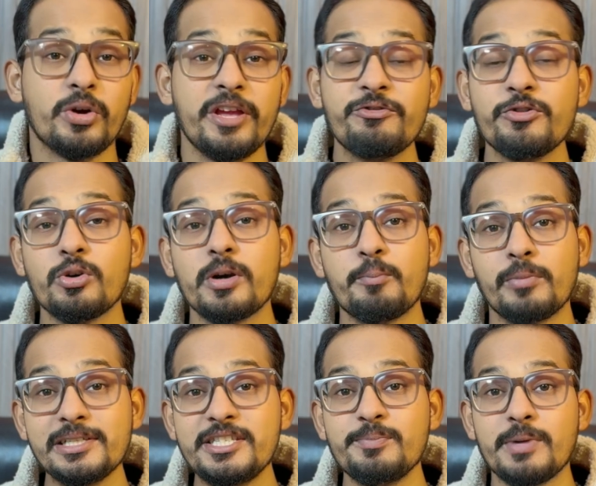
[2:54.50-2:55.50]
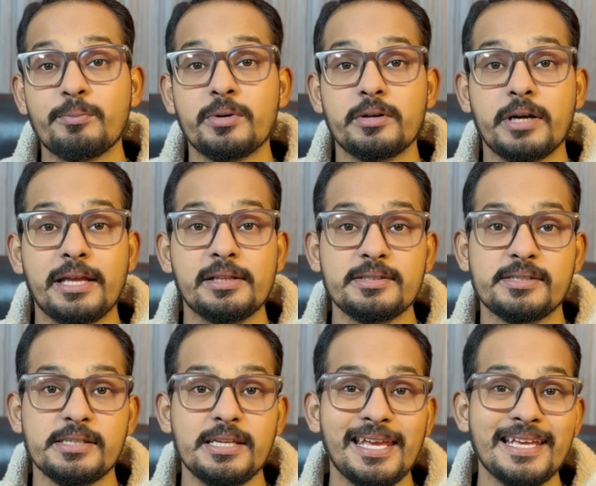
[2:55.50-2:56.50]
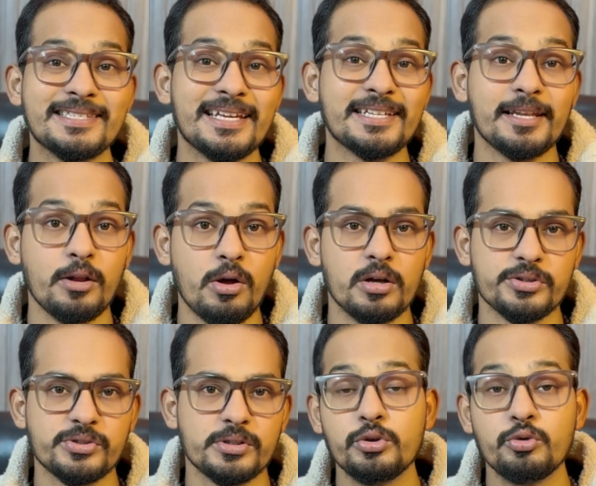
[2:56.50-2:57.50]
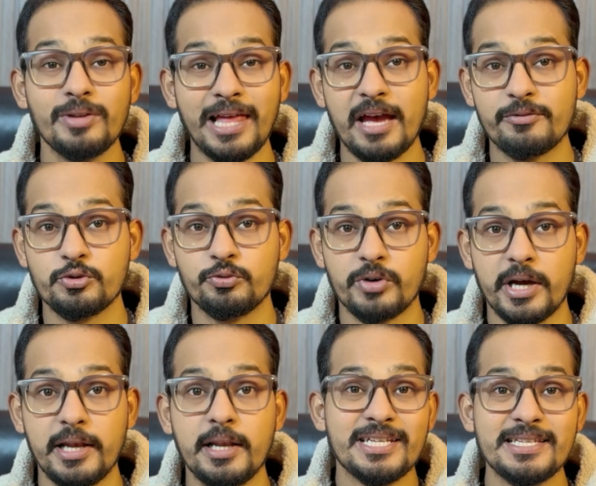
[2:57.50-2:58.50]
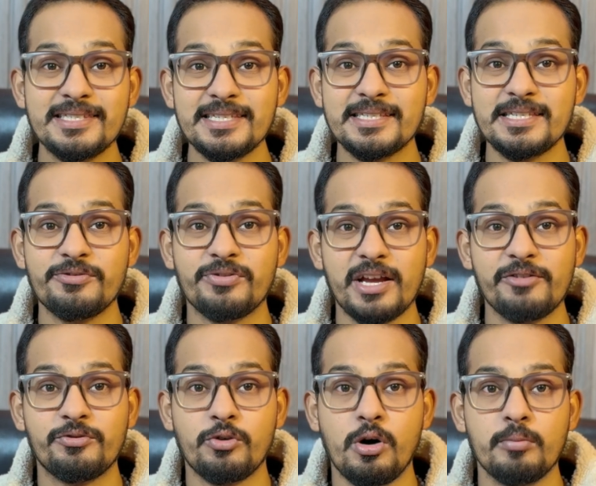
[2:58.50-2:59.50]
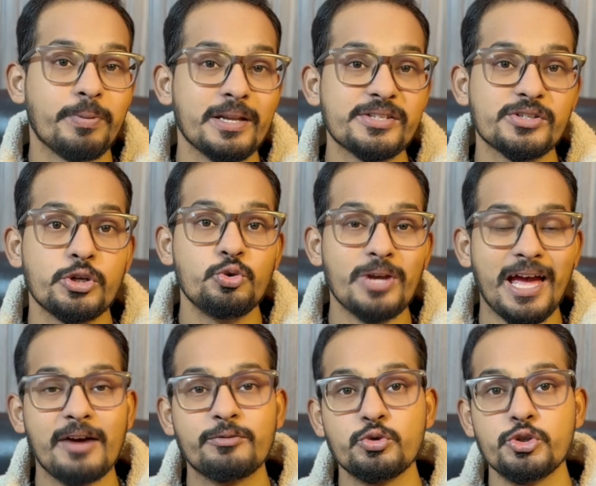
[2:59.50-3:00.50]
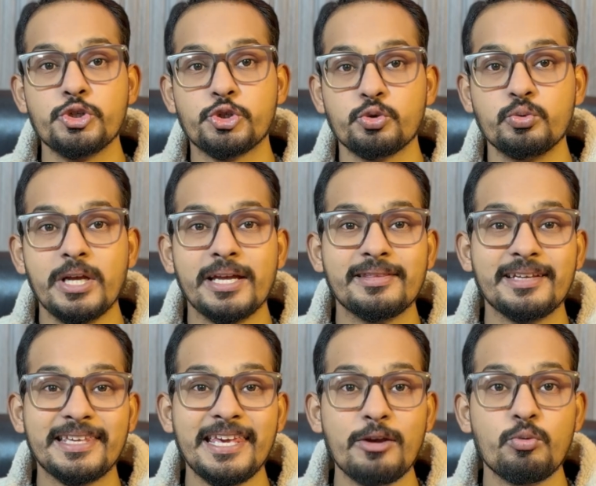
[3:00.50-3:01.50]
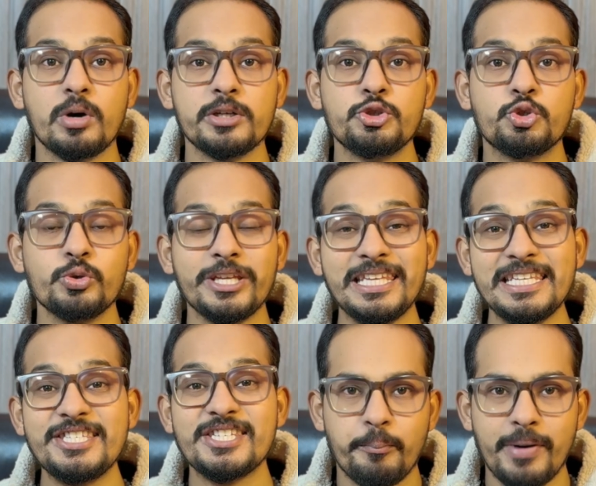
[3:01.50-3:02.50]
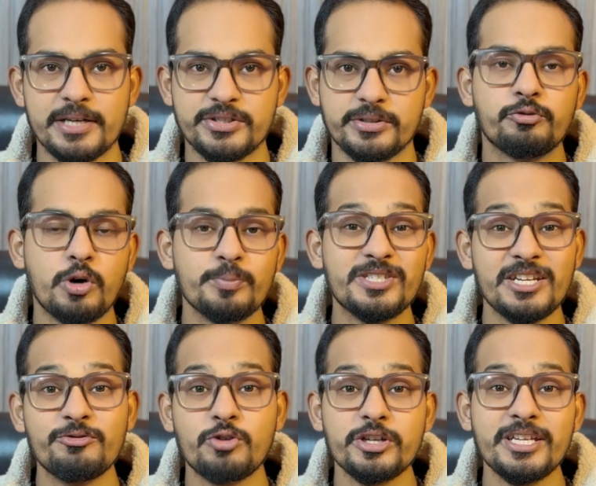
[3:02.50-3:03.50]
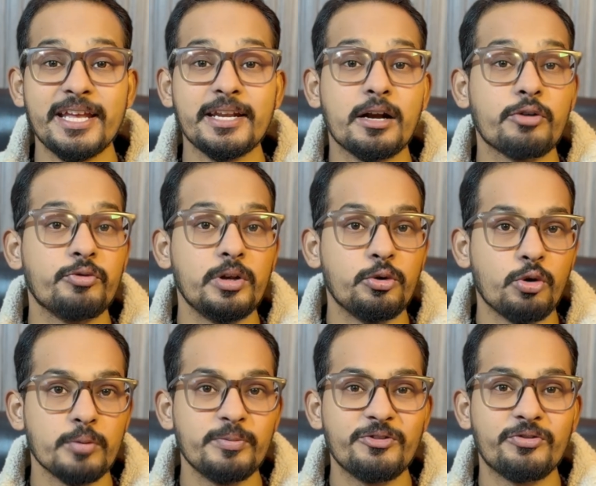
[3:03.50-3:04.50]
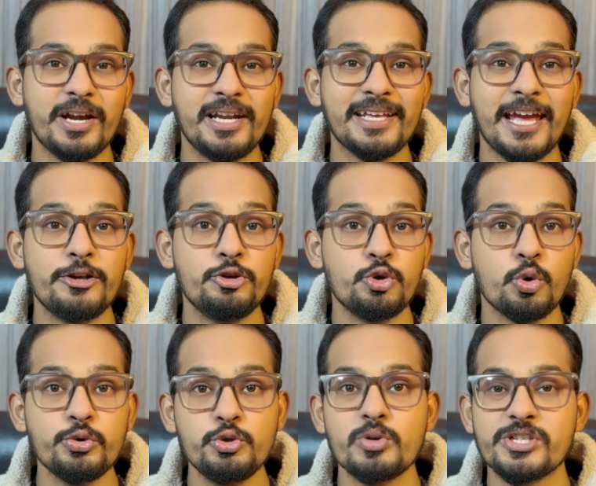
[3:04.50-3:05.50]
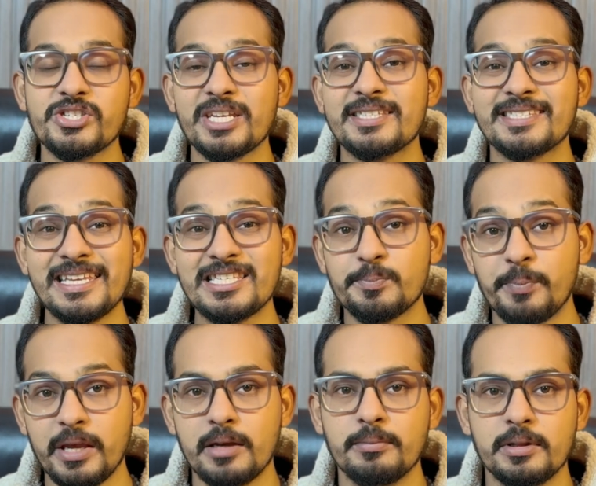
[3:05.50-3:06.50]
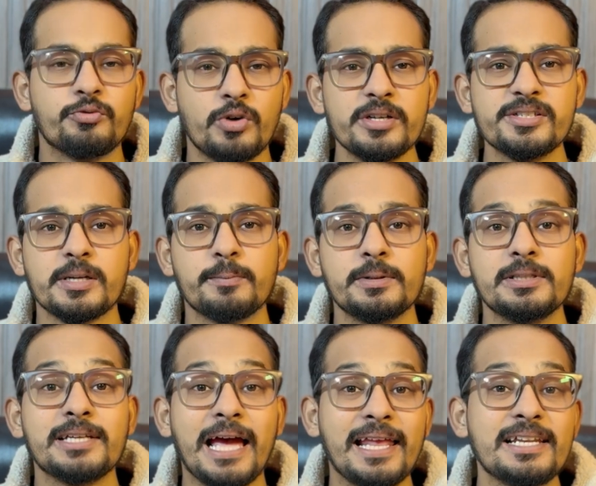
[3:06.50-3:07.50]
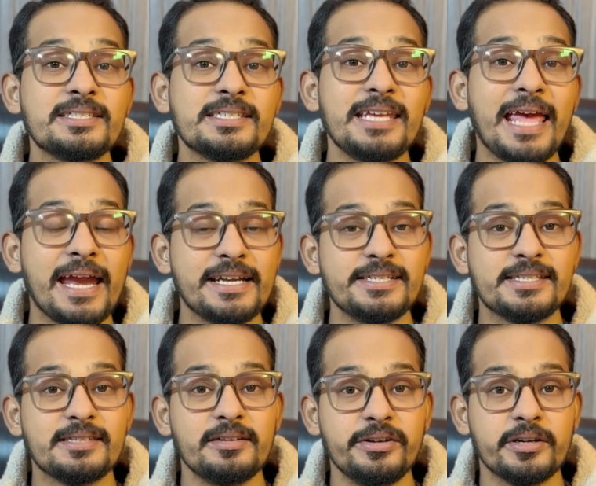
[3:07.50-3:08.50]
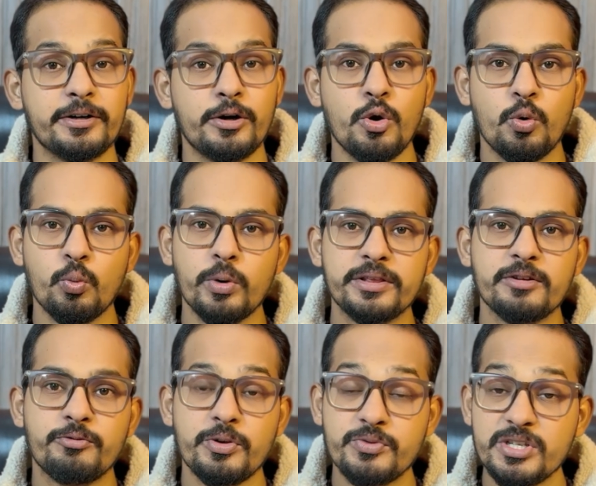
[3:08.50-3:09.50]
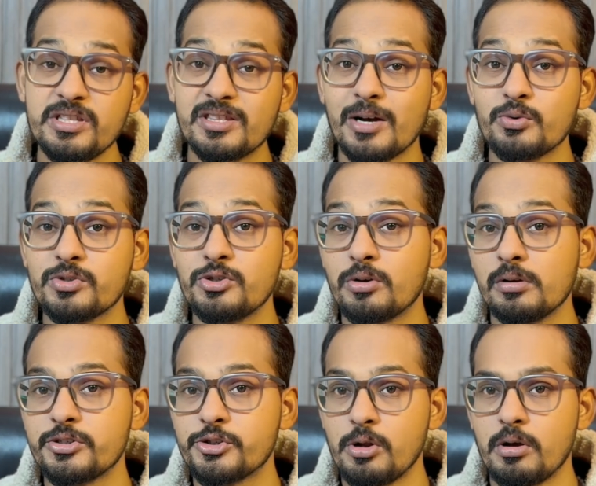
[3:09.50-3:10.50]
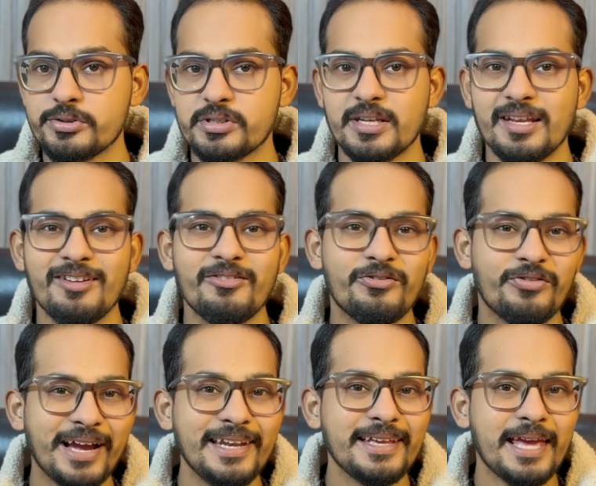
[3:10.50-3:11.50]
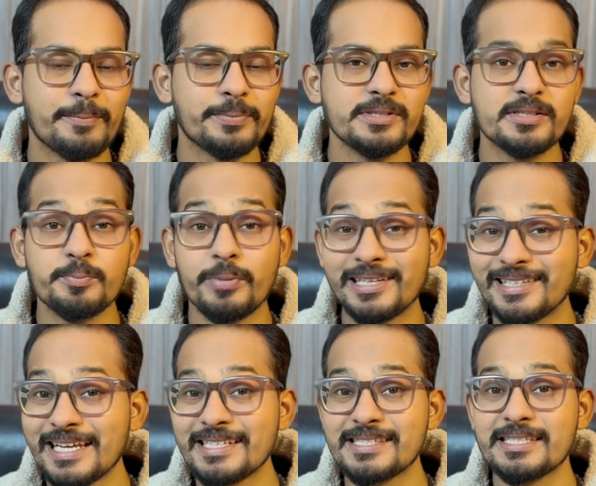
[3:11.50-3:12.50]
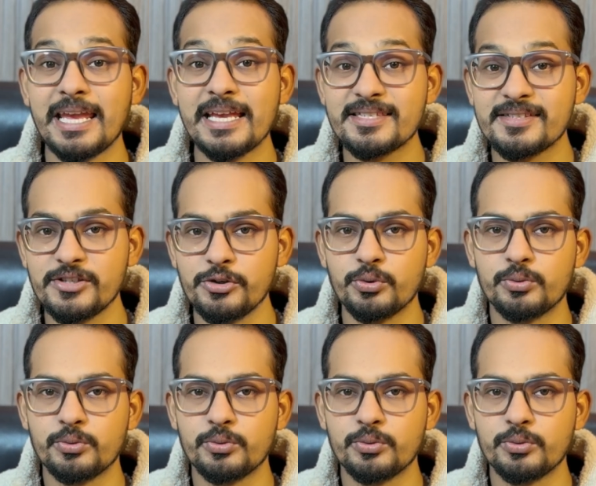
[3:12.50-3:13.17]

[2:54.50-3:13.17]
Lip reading: if your multi-member LLC is at a loss, you will have to file 1065 form, plus have to issue the K1 to each partner. Form 1040 NR will not be filed and no US tax is payable. For example, the LLC ends the year with $15,000 loss. Filing happens, but tax is zero.